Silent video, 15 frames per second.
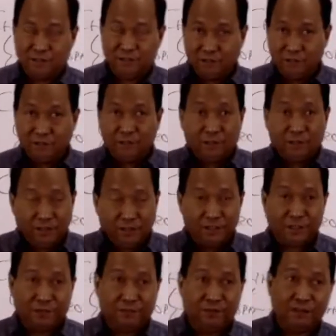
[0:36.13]
is
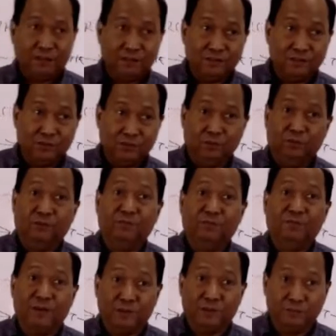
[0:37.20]
referring to
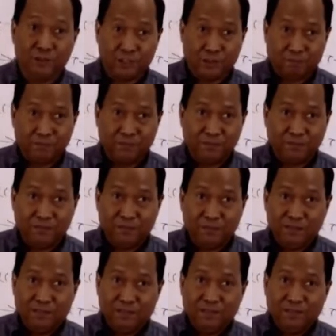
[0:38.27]
fellowship.
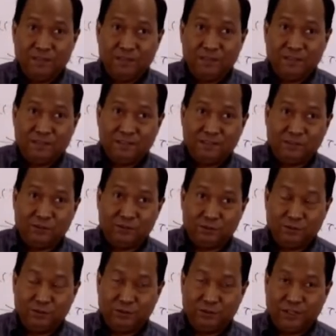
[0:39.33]
So, in other
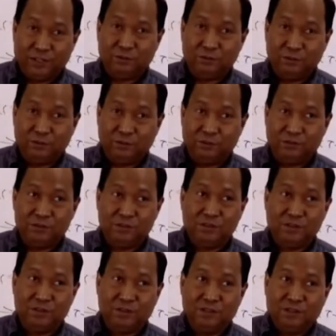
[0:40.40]
words,
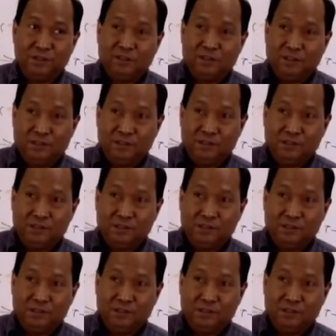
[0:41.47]
uh,